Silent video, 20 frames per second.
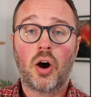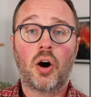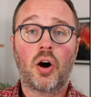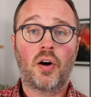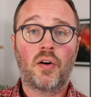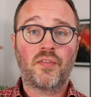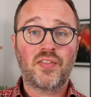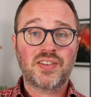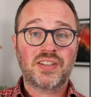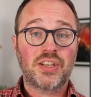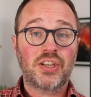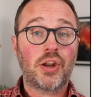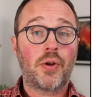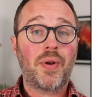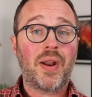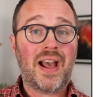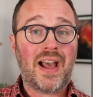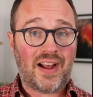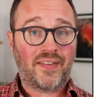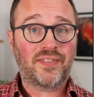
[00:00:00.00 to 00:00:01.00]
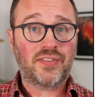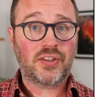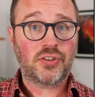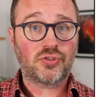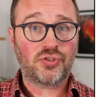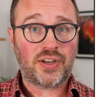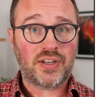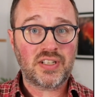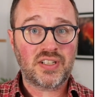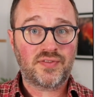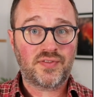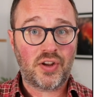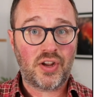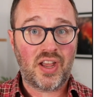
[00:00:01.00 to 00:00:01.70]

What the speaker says: Obviously, you don't have to transfer.